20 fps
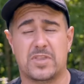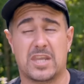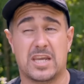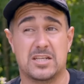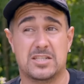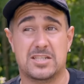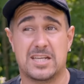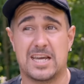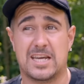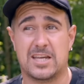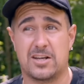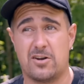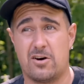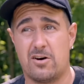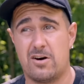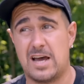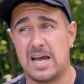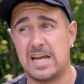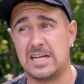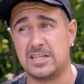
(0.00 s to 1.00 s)
The second night
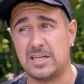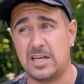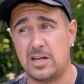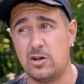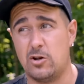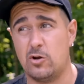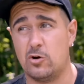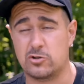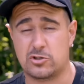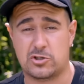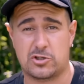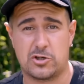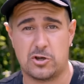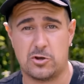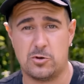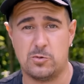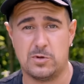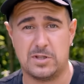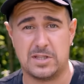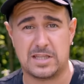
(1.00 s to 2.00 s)
I actually lost
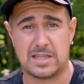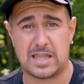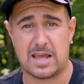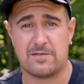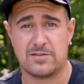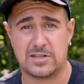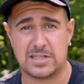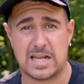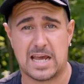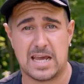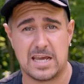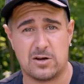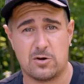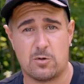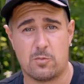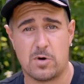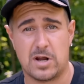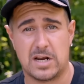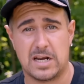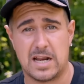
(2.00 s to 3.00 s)
2 and devastating
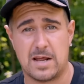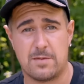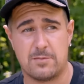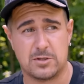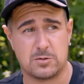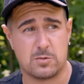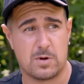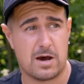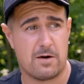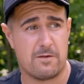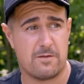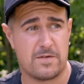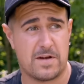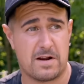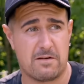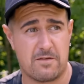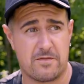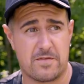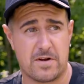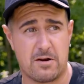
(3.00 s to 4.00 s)
on one of them as well.
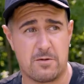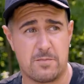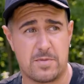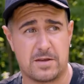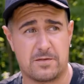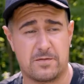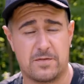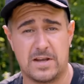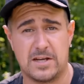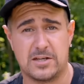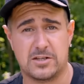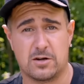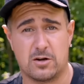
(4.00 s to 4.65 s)
Very, very big fish.